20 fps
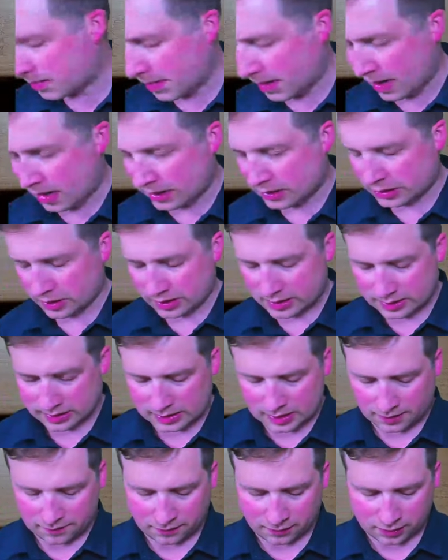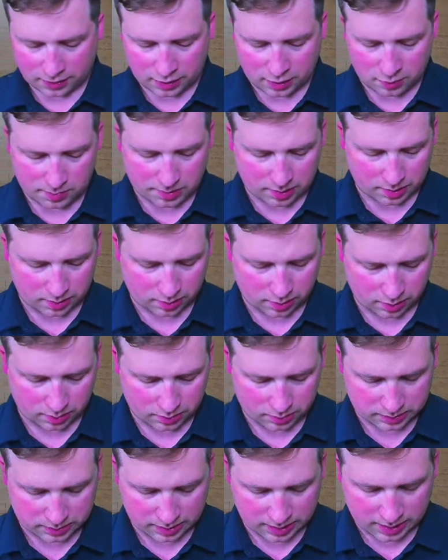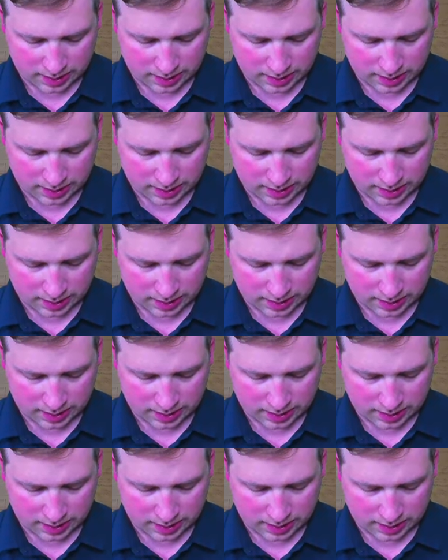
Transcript: match except for coupon codes.